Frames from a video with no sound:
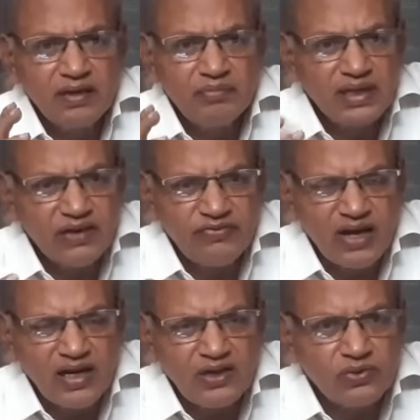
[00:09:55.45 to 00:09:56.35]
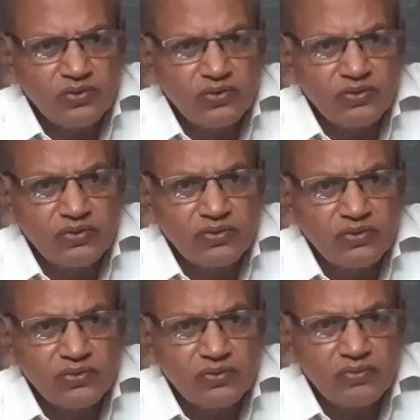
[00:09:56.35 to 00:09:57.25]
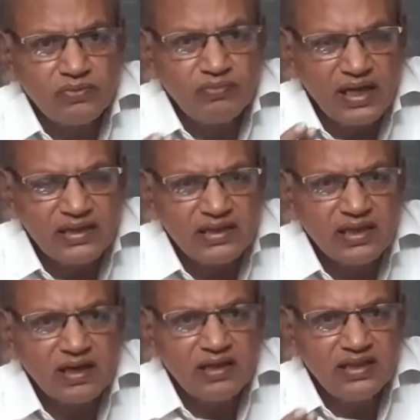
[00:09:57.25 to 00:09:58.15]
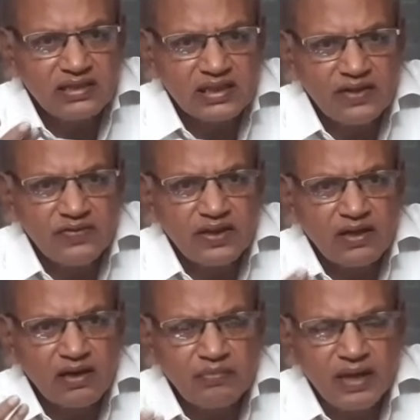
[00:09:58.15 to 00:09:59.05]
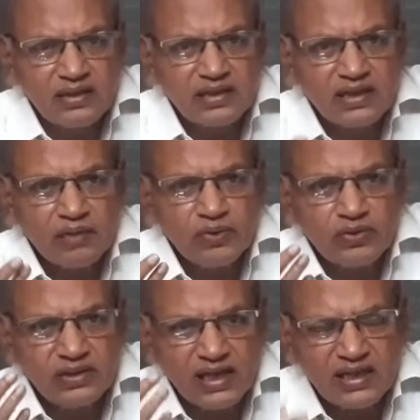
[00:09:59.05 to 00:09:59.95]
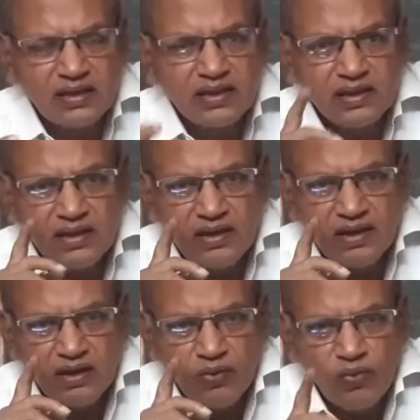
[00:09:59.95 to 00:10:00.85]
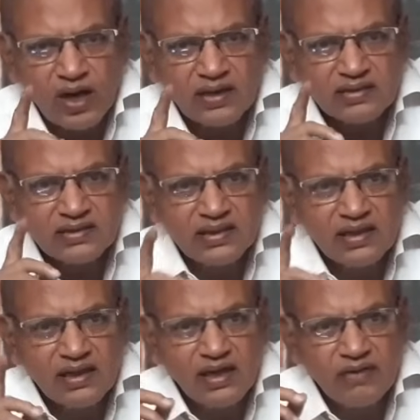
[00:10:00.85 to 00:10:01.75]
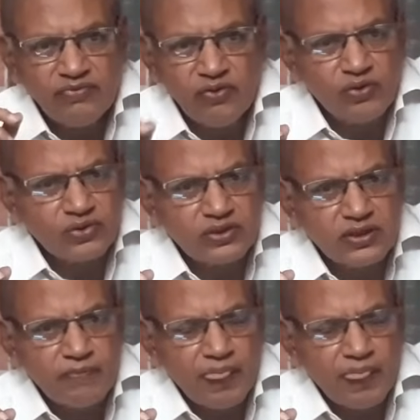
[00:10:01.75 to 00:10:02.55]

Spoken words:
But he failed to discover or mention about that one single force.